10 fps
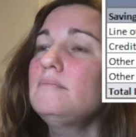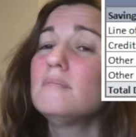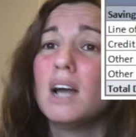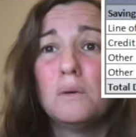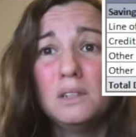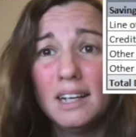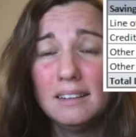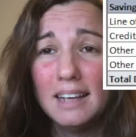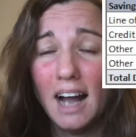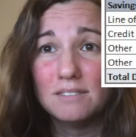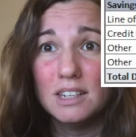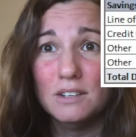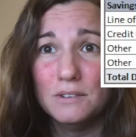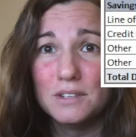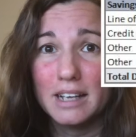I will likely have to
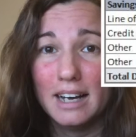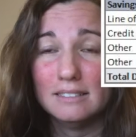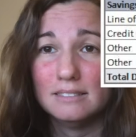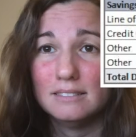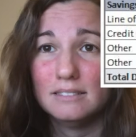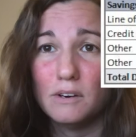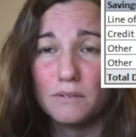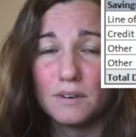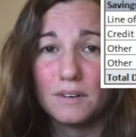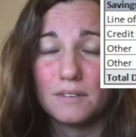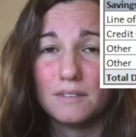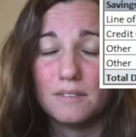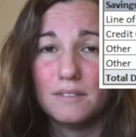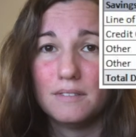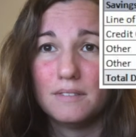use that over
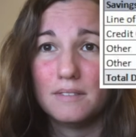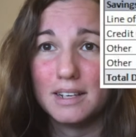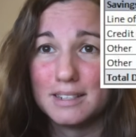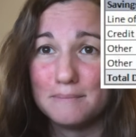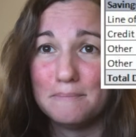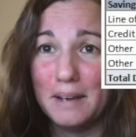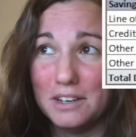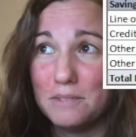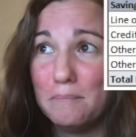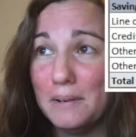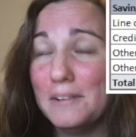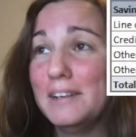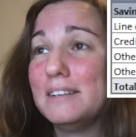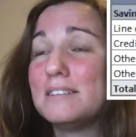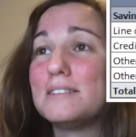this pay
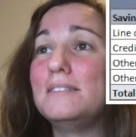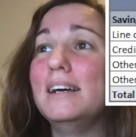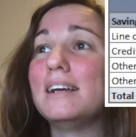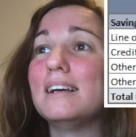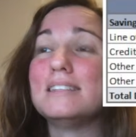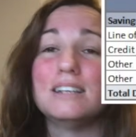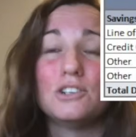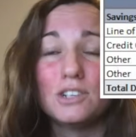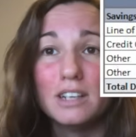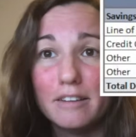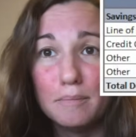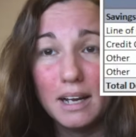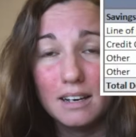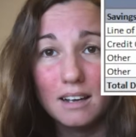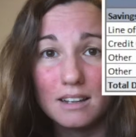period. So like essentially I've
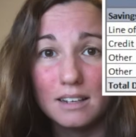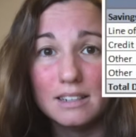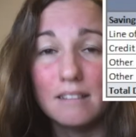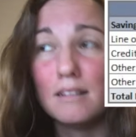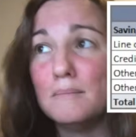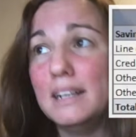paid nothing down on my